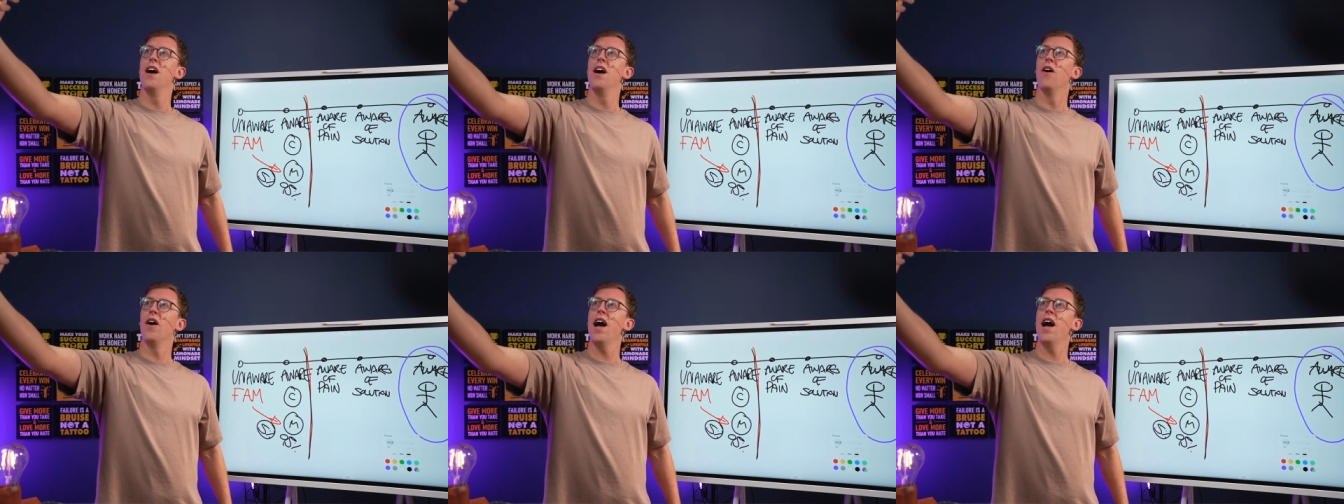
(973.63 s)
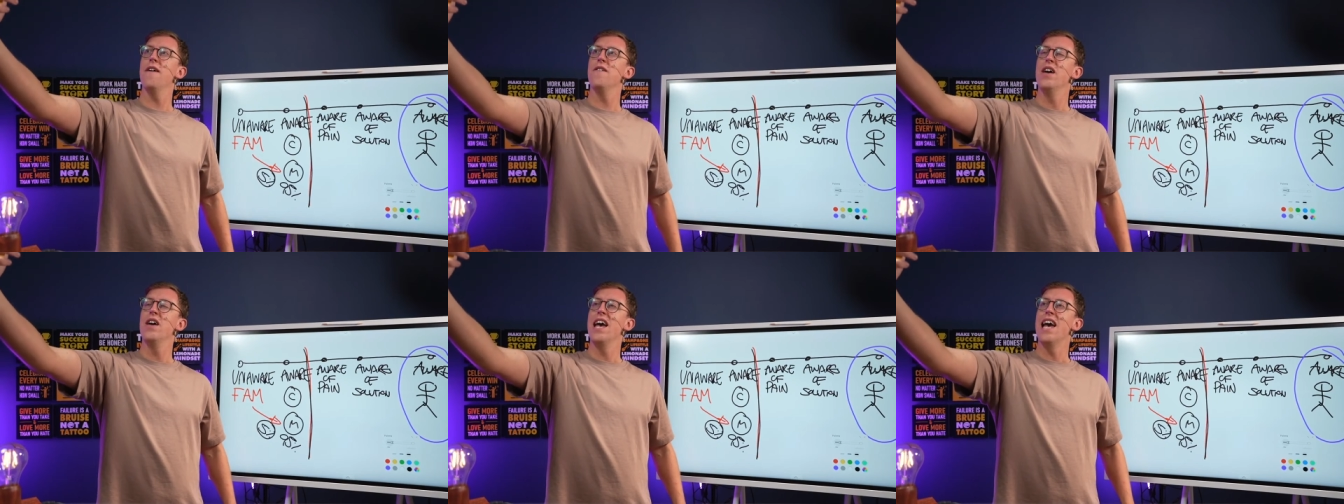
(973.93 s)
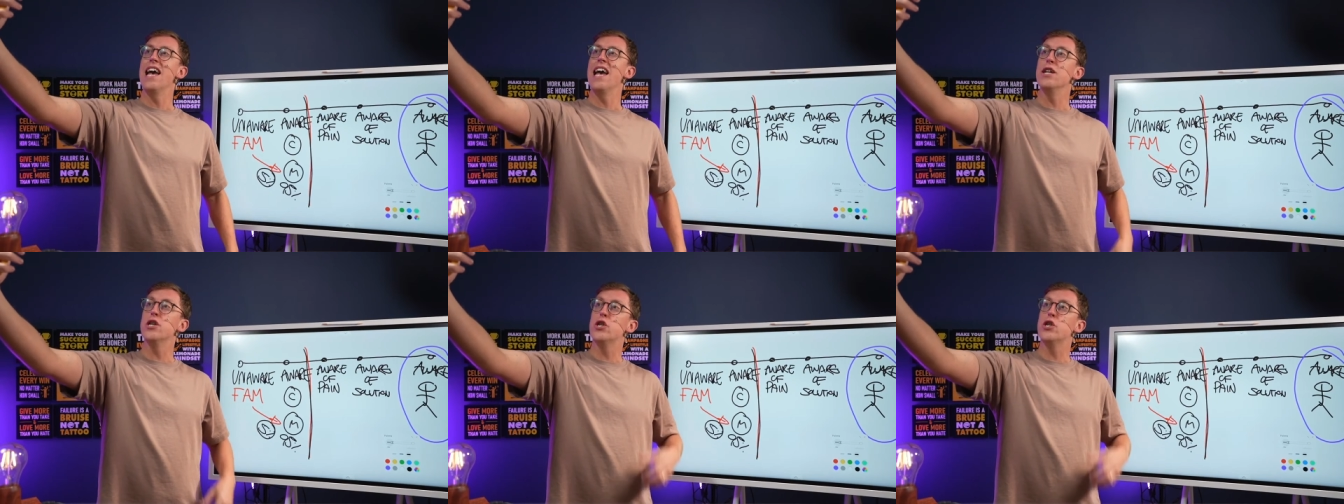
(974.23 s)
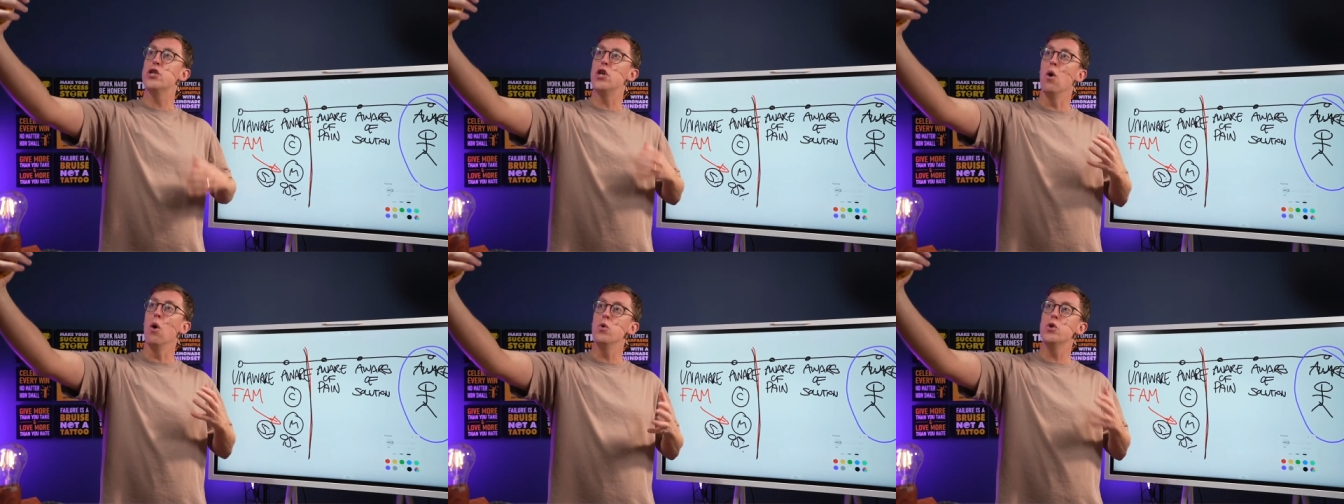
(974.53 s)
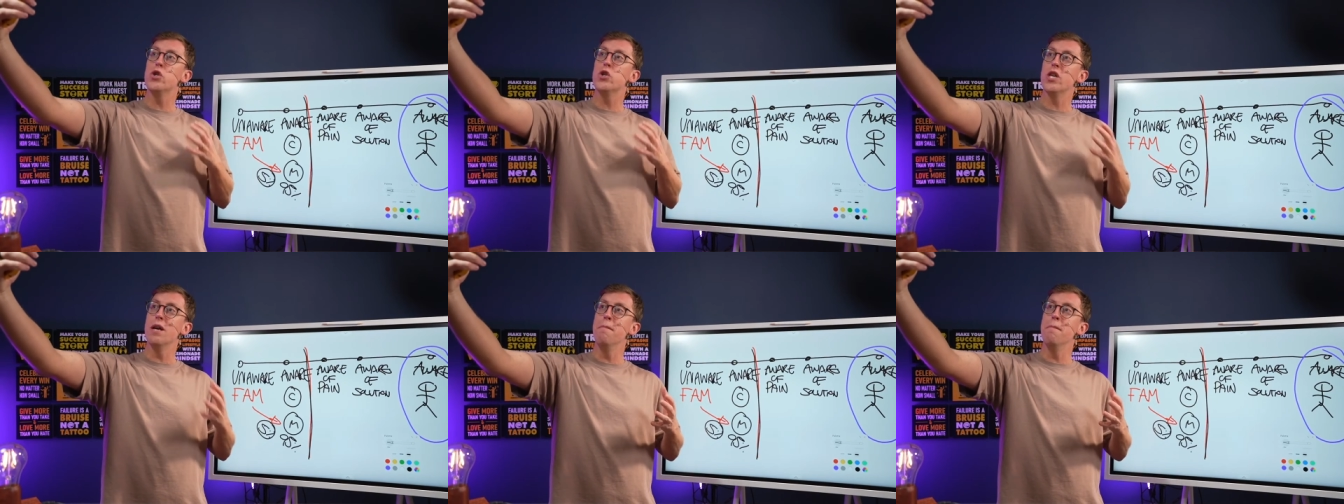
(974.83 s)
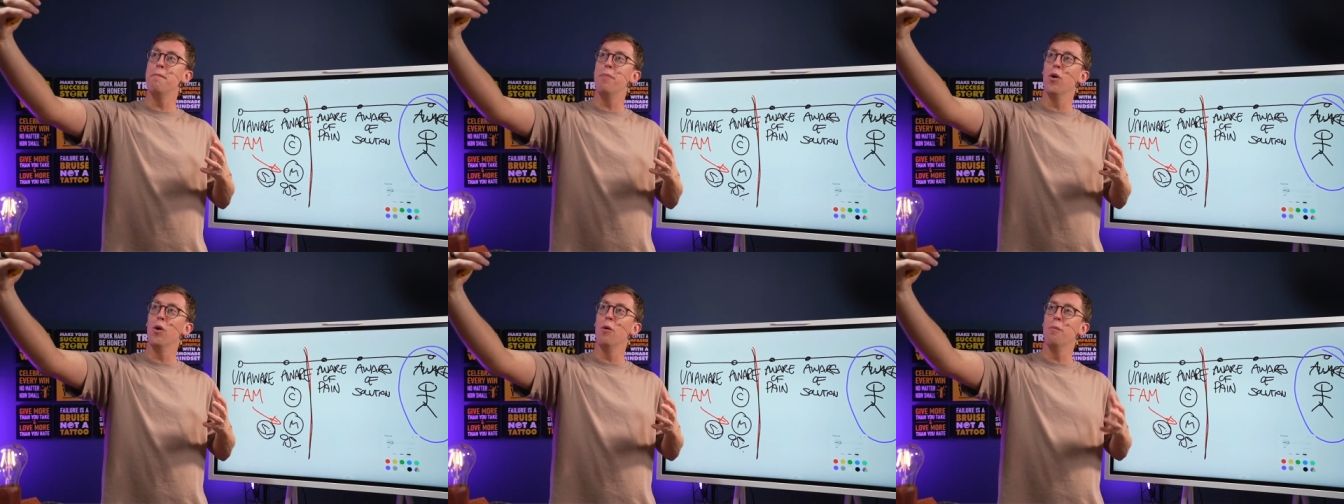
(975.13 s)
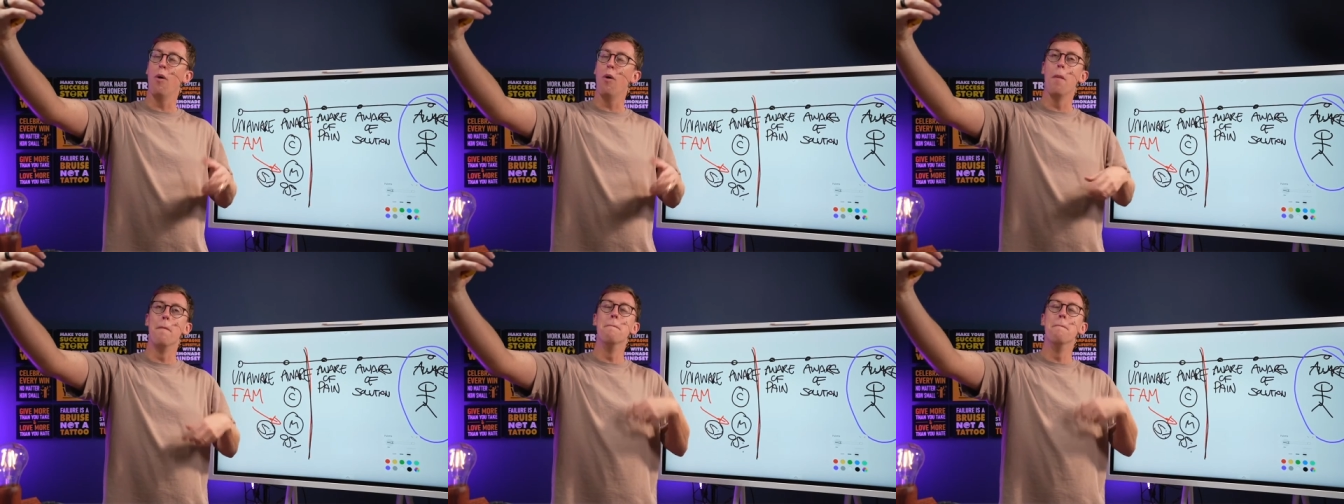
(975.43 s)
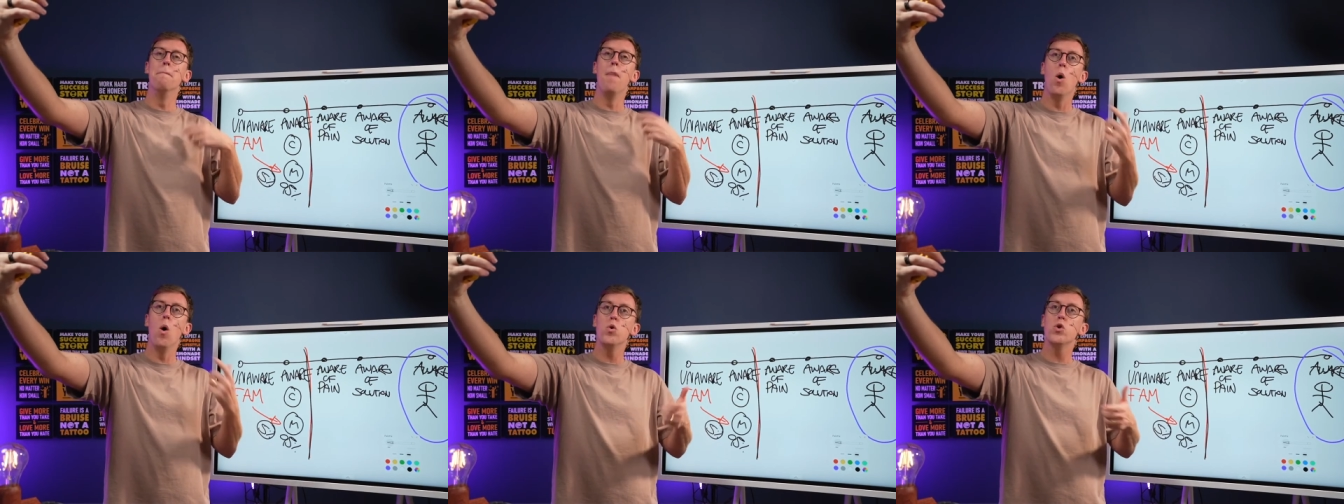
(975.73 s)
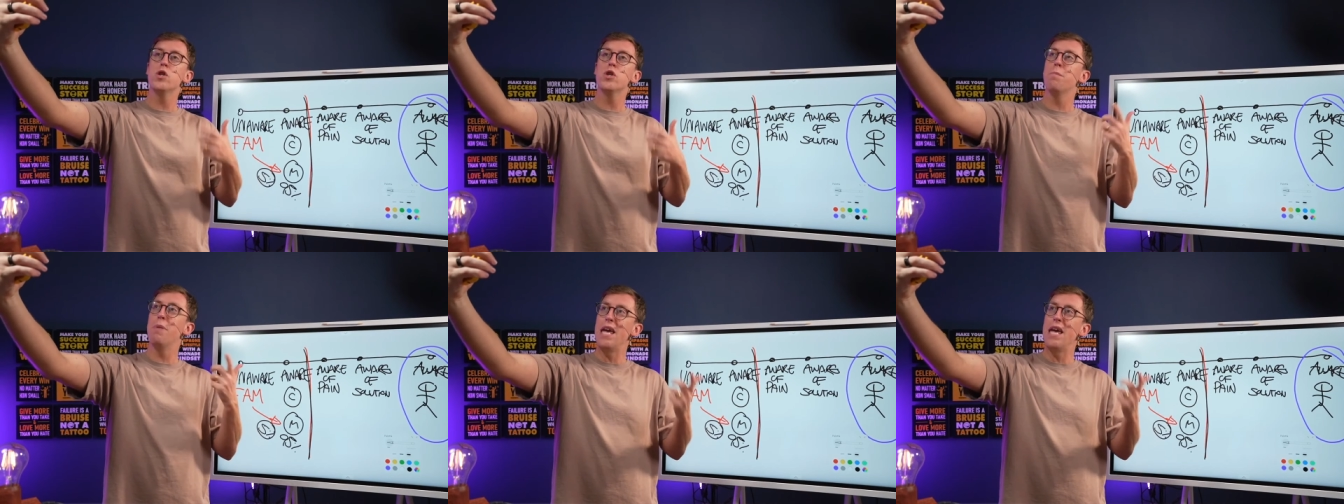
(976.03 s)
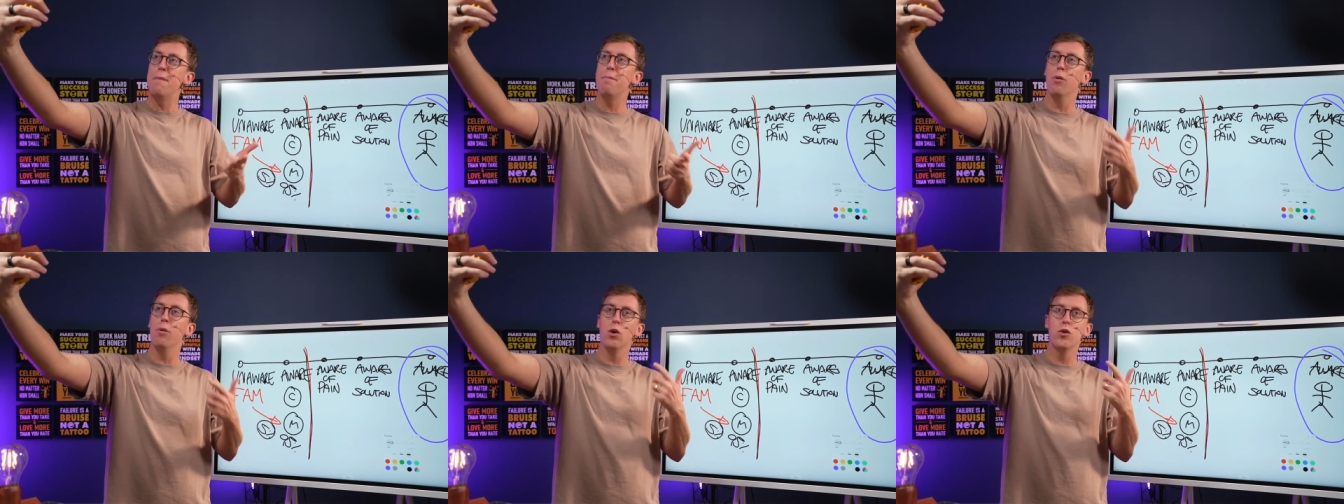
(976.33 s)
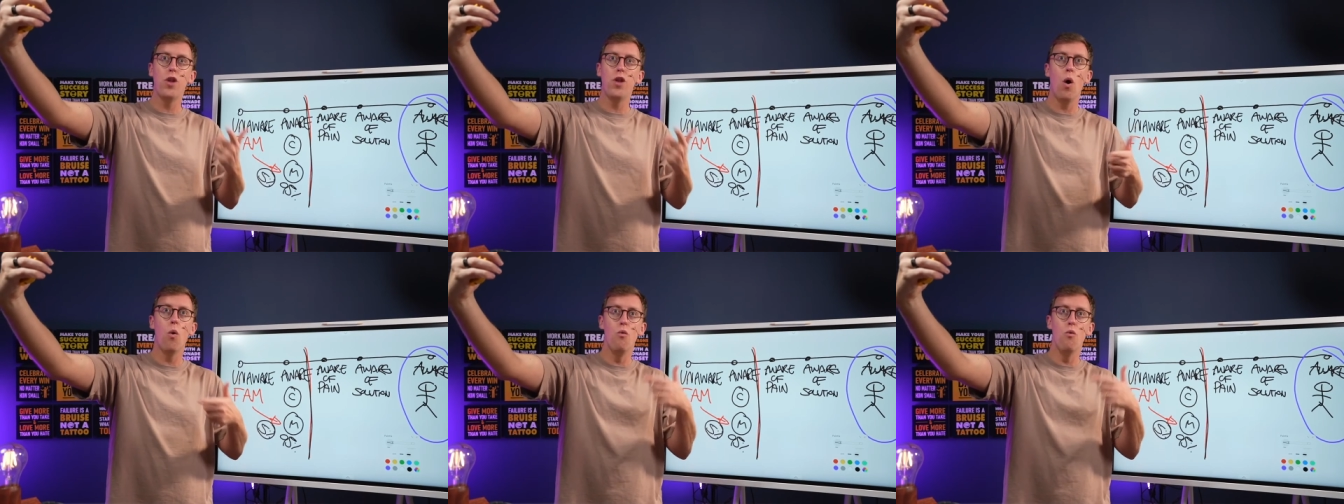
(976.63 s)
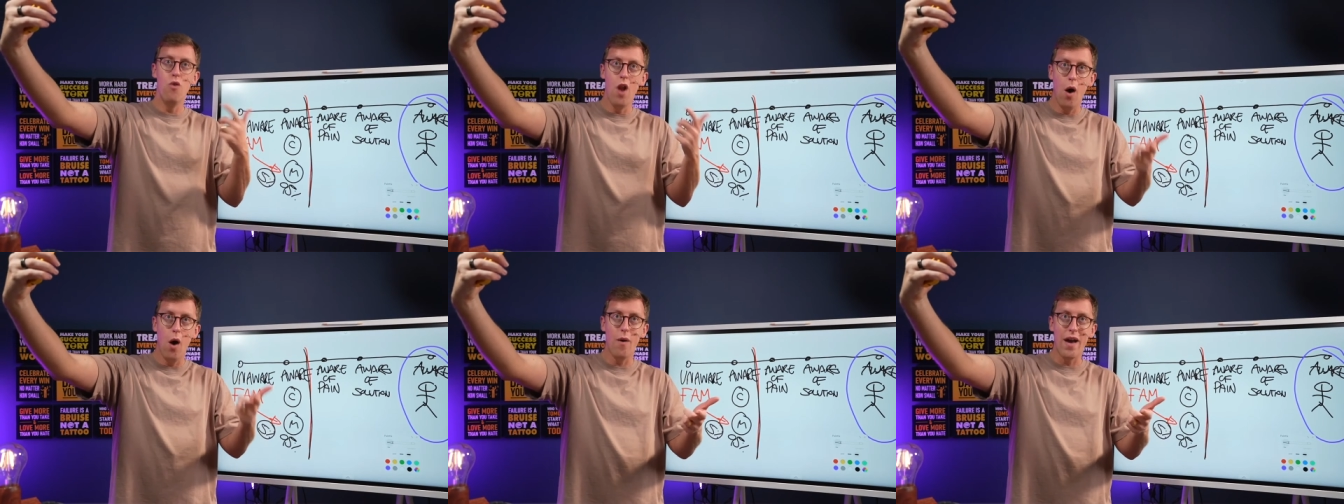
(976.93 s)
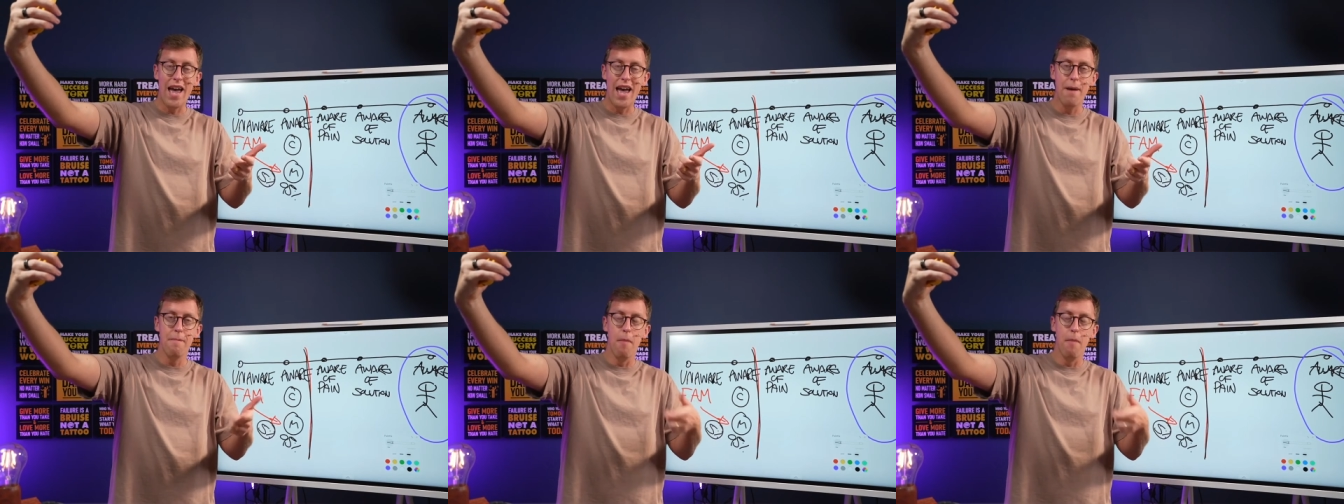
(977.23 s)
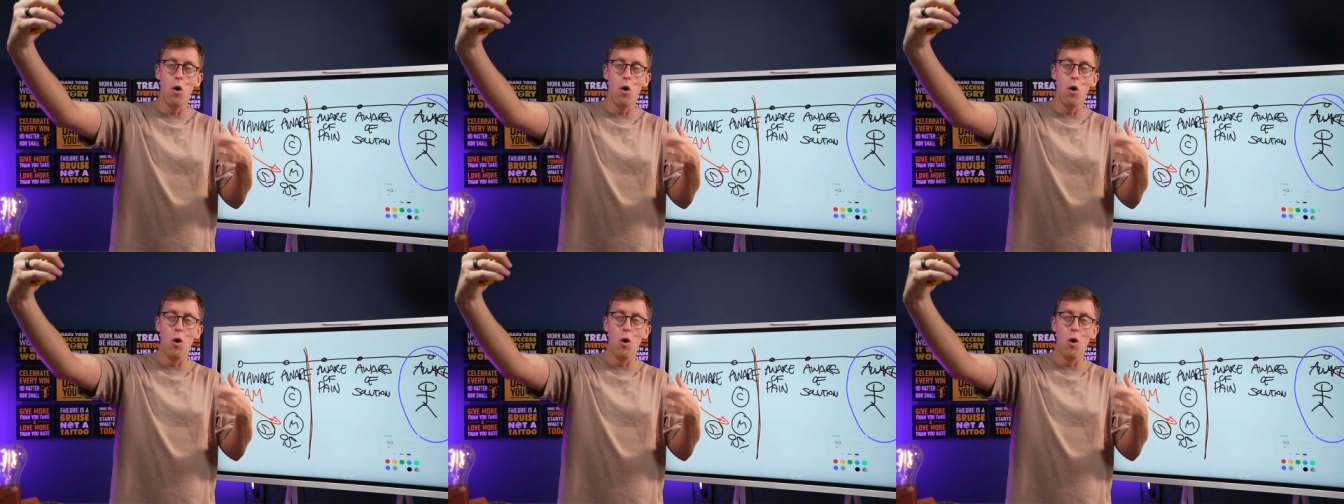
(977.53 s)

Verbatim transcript: Okay? It's so simple, but most people don't know it.